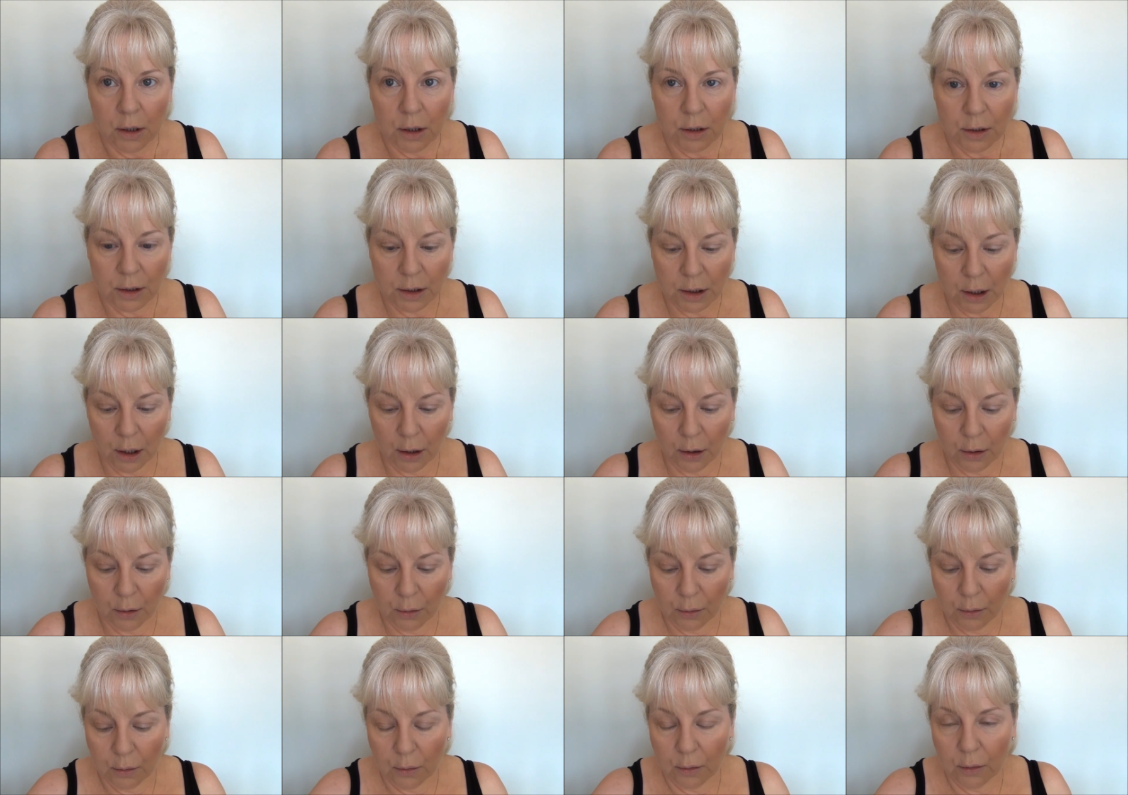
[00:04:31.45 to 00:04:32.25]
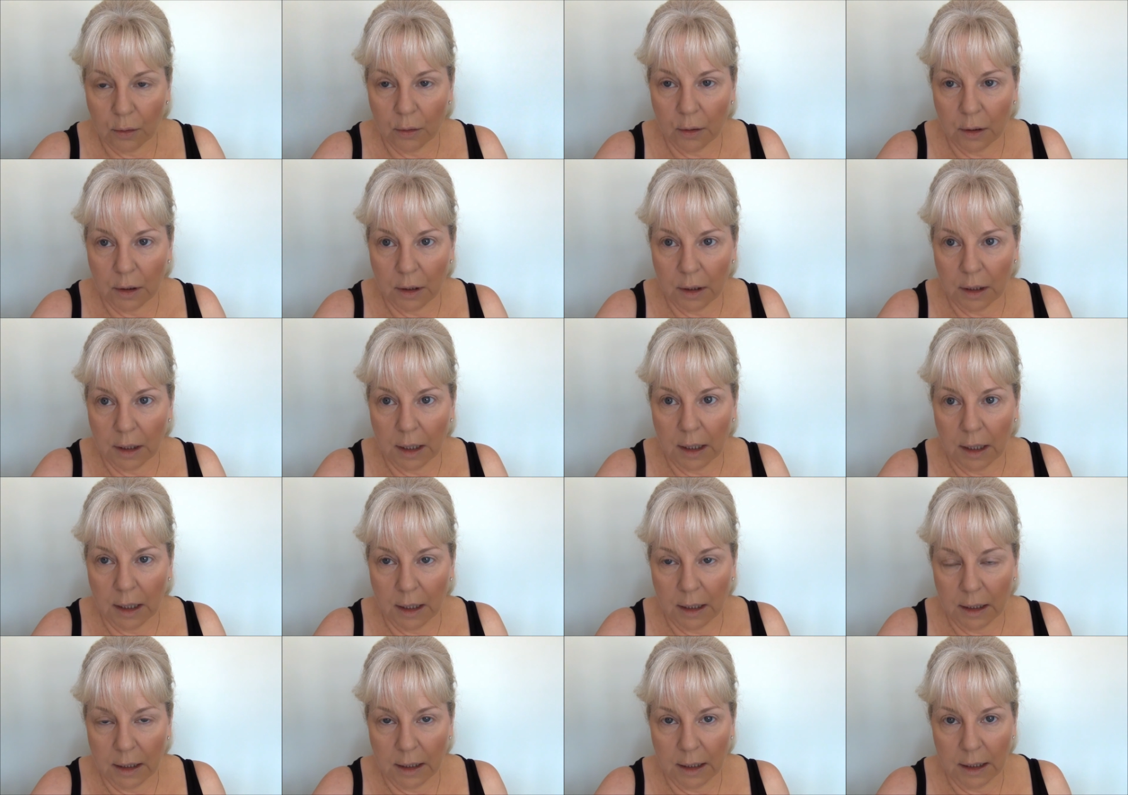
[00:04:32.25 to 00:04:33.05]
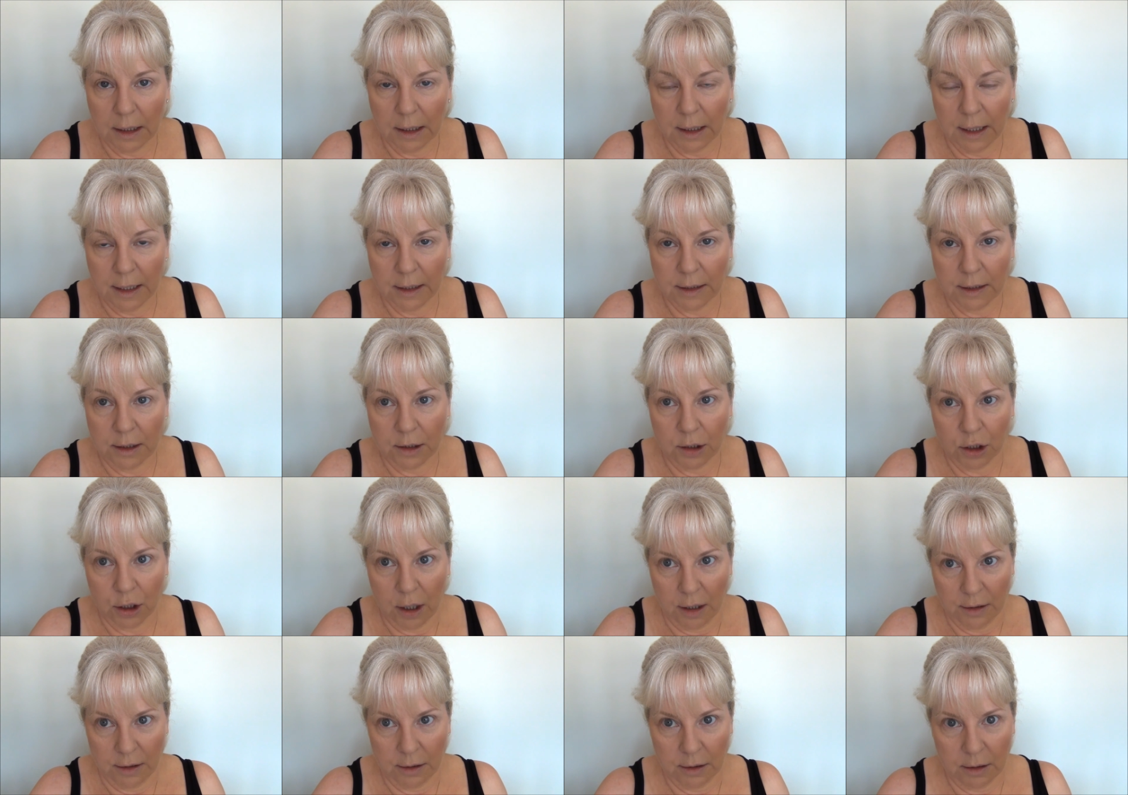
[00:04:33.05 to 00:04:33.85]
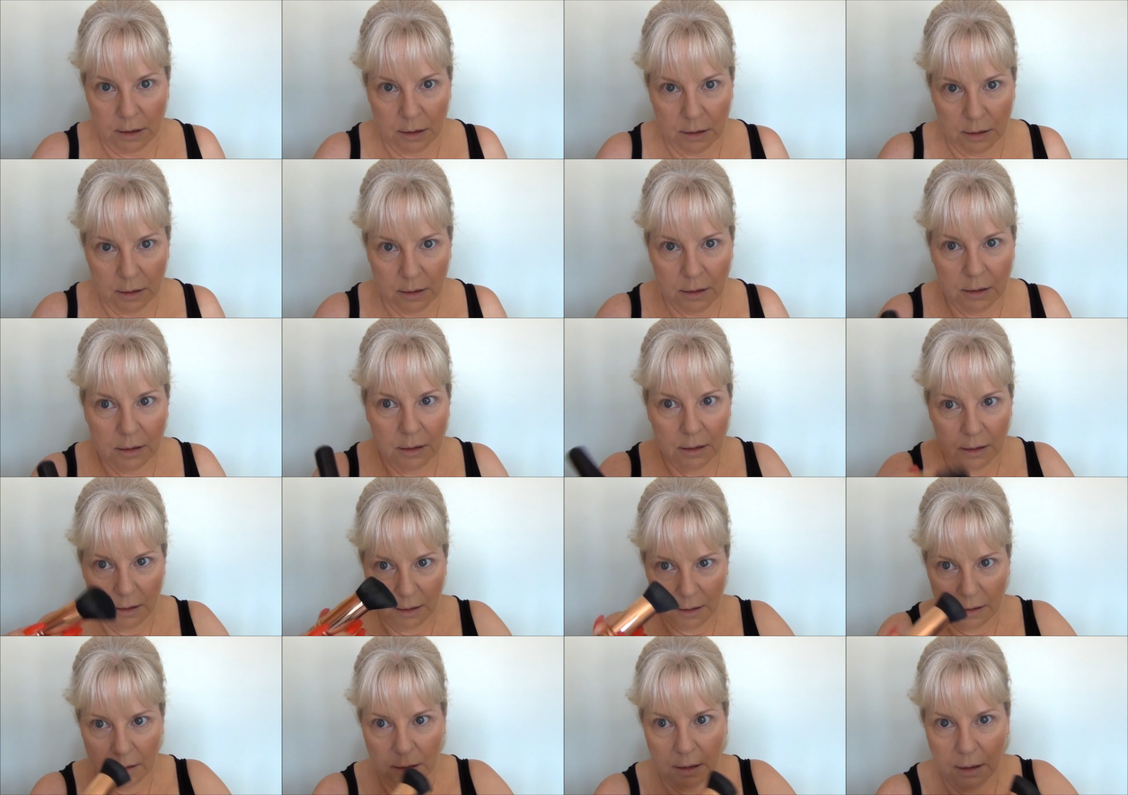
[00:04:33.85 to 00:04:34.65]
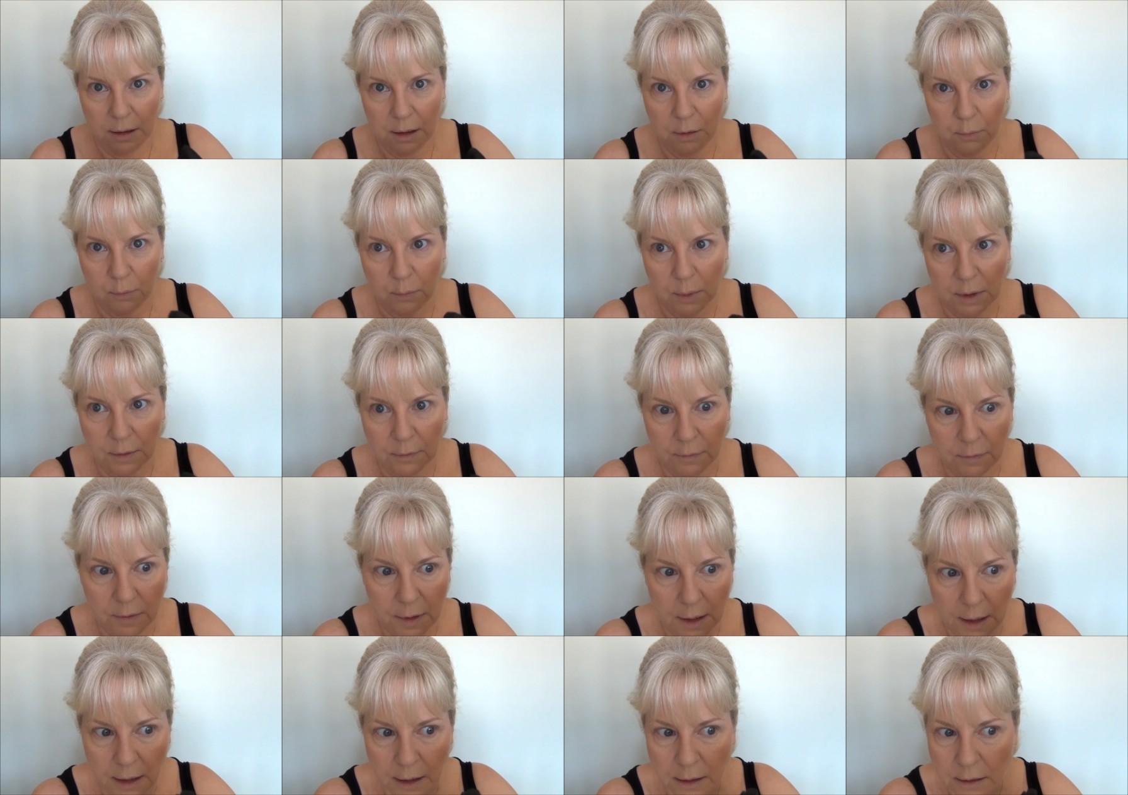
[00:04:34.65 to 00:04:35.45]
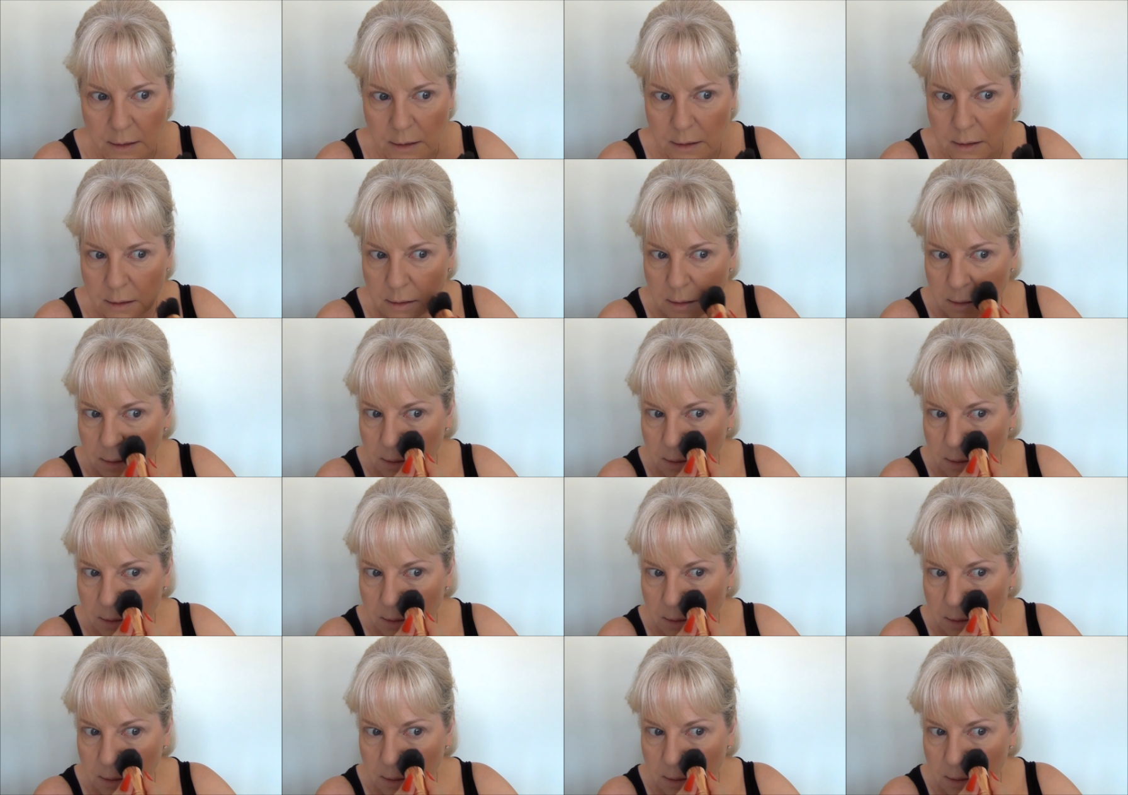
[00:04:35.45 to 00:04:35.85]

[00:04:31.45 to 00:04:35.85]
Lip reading: So let's just get rid of that,